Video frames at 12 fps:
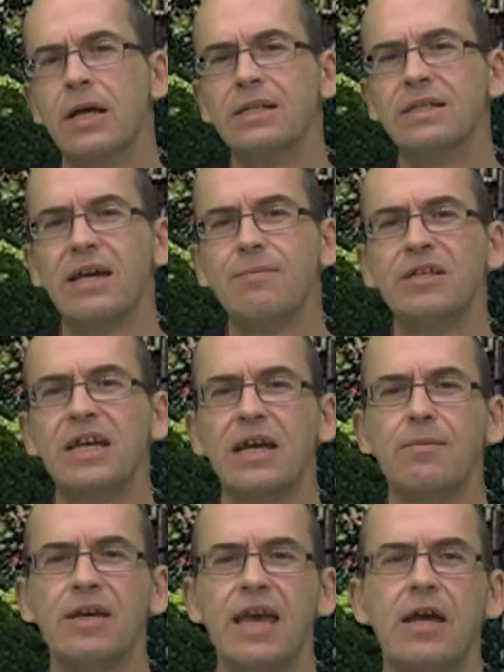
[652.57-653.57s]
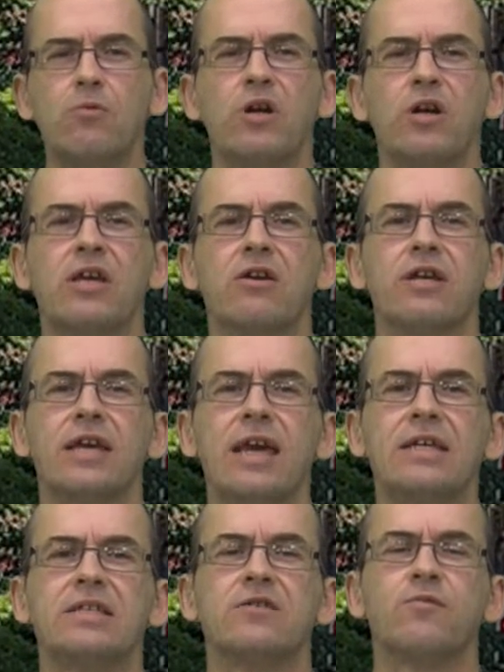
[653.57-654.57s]
Time and time again, we are hearing
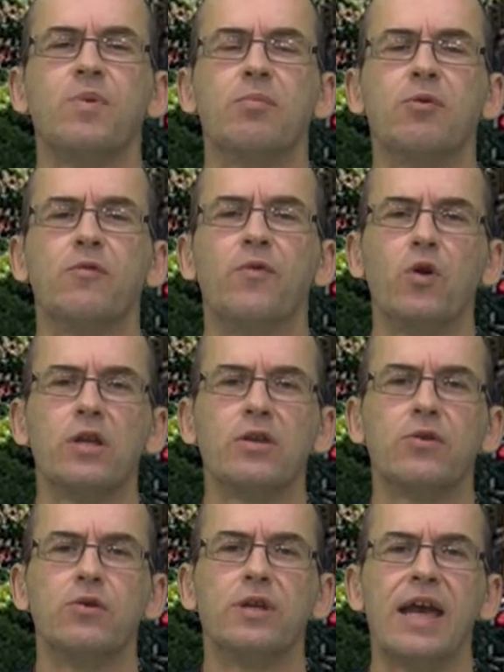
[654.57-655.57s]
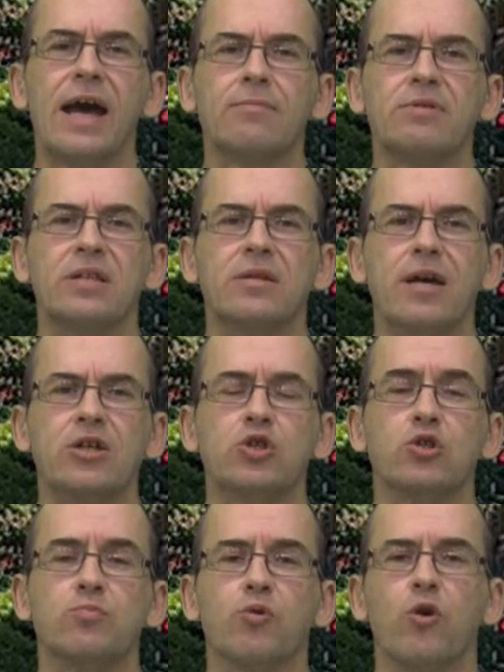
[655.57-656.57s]
cases of people falling through the gaps in the
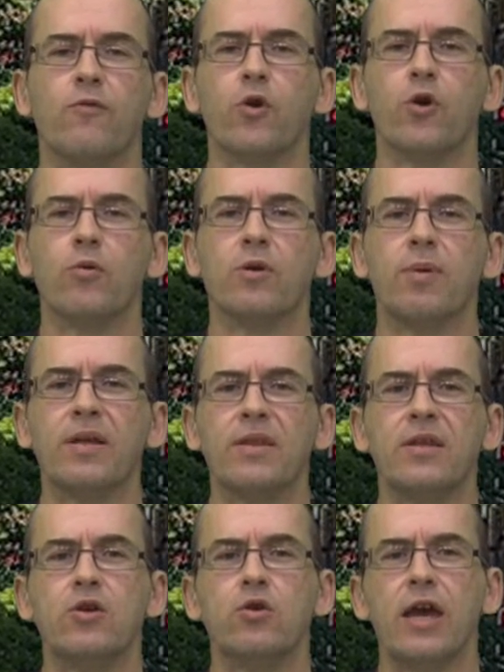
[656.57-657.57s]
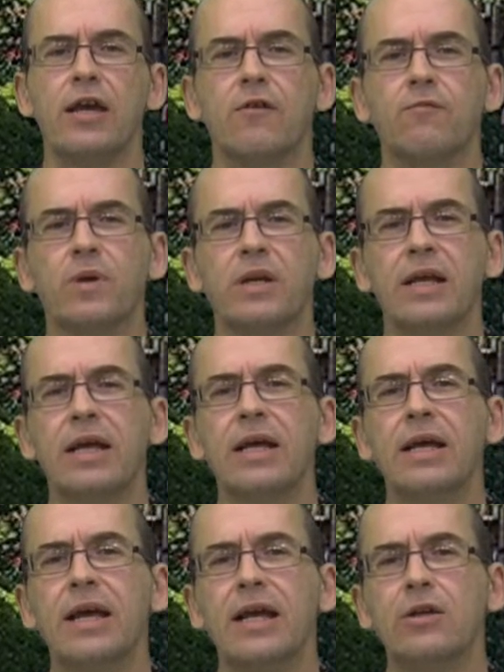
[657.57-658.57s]
measures brought forward by the UK government,
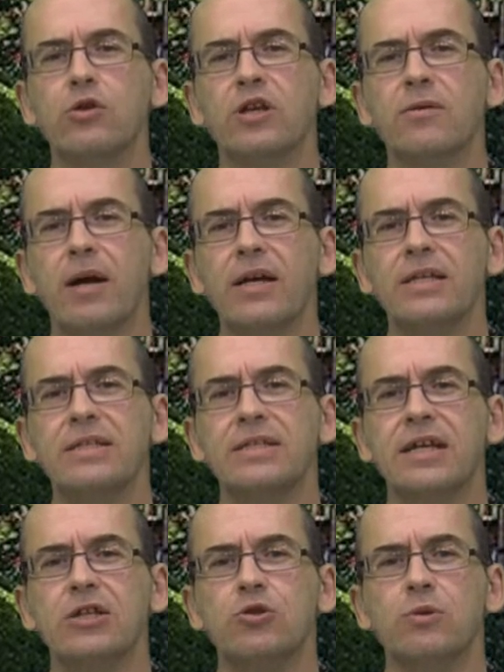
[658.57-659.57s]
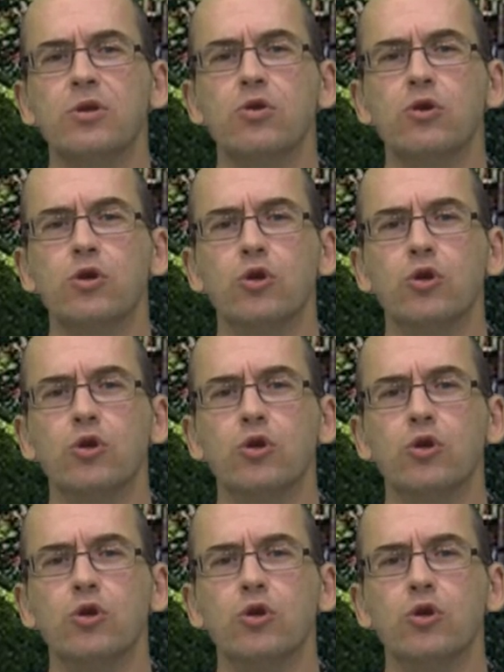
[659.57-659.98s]
including my constituent who could